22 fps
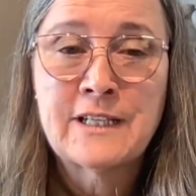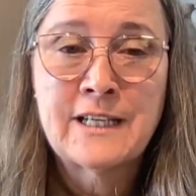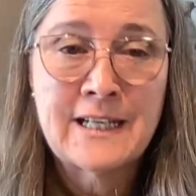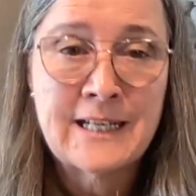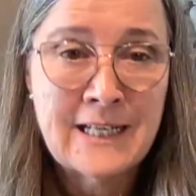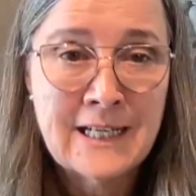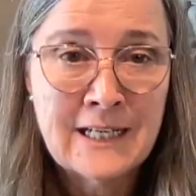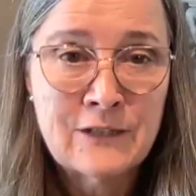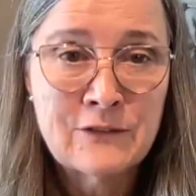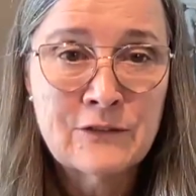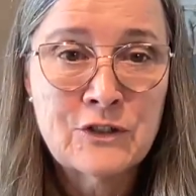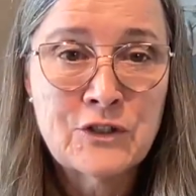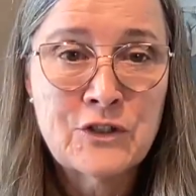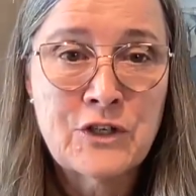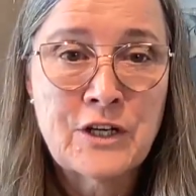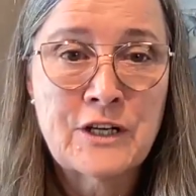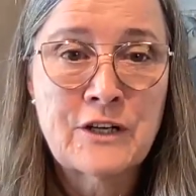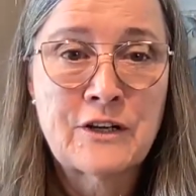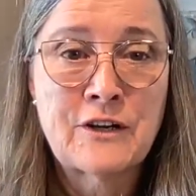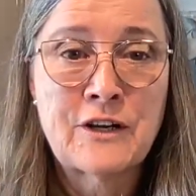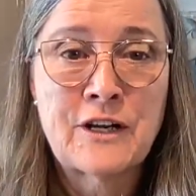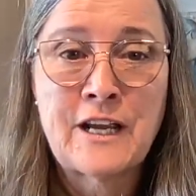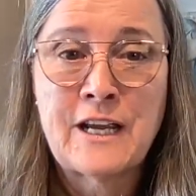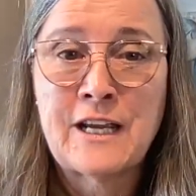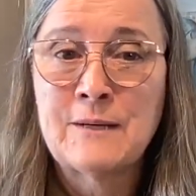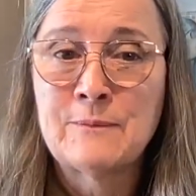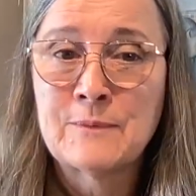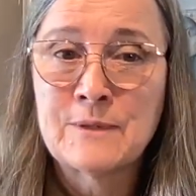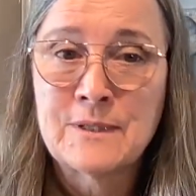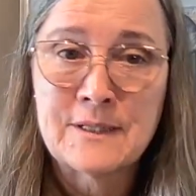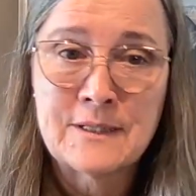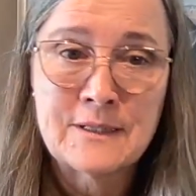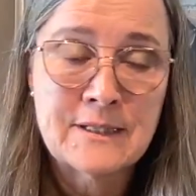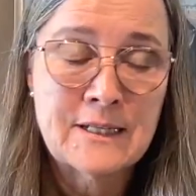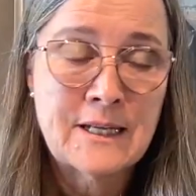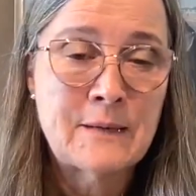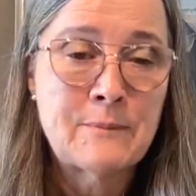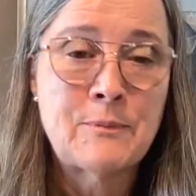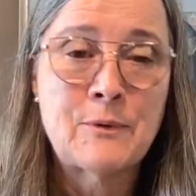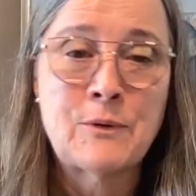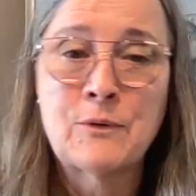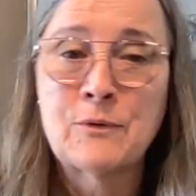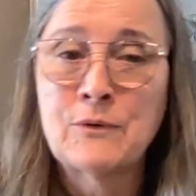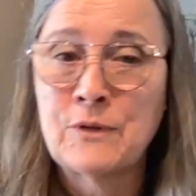getting out the checker games, the
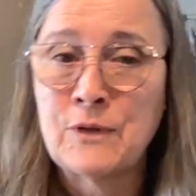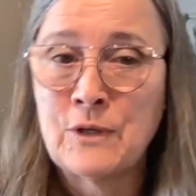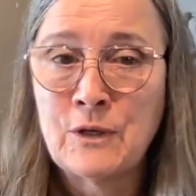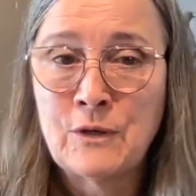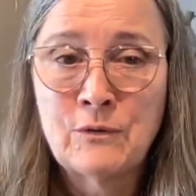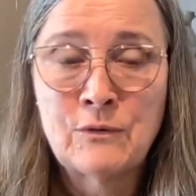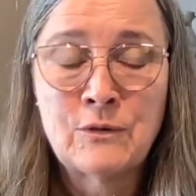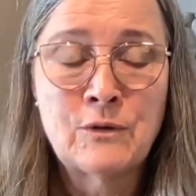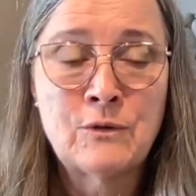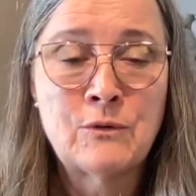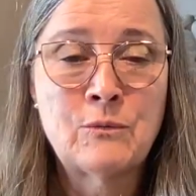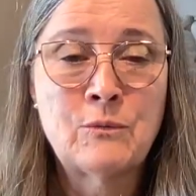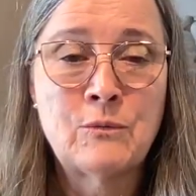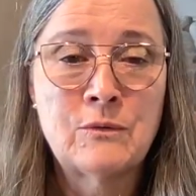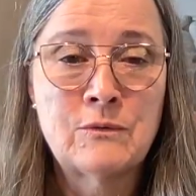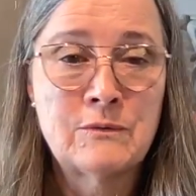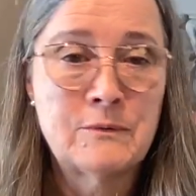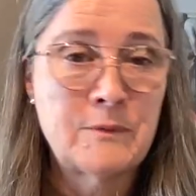Skippo, the Uno,